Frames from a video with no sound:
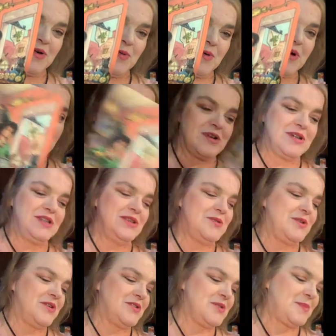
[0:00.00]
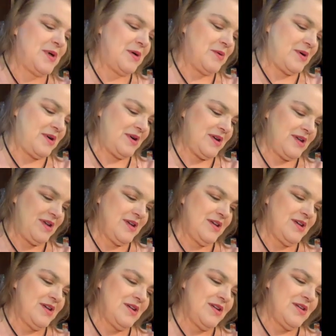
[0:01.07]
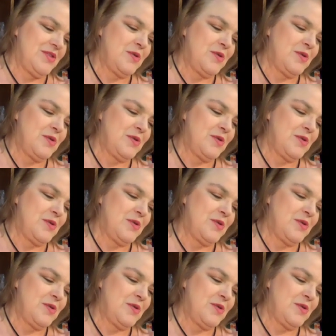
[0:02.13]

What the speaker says: work. She's doing her spell work. The